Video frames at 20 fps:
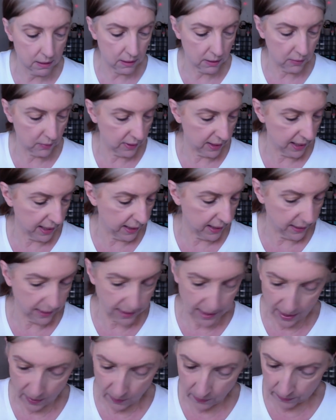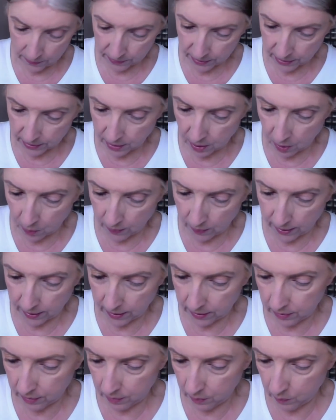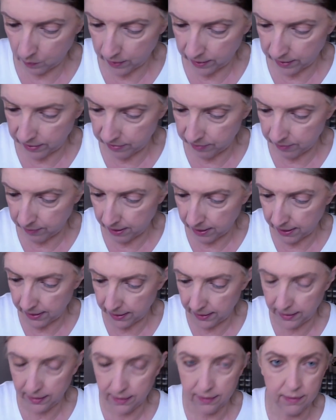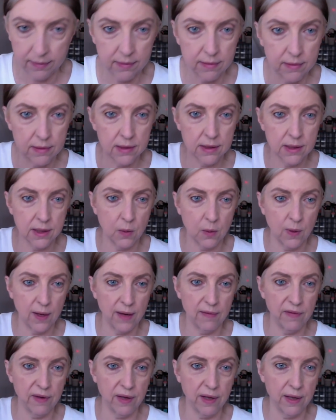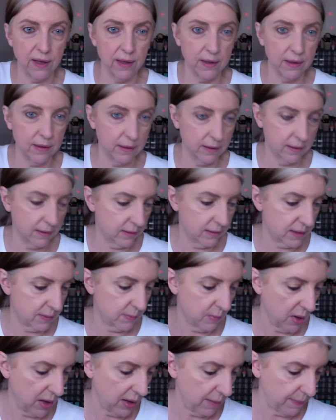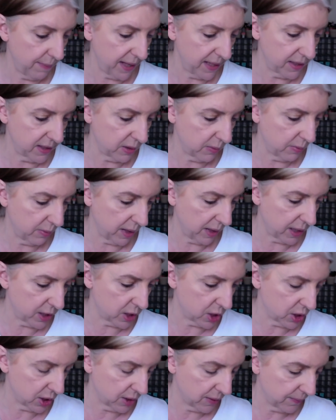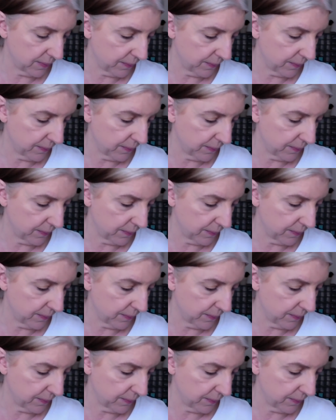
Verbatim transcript: Okay, now I'm going to go in with my Zoeva small pencil brush.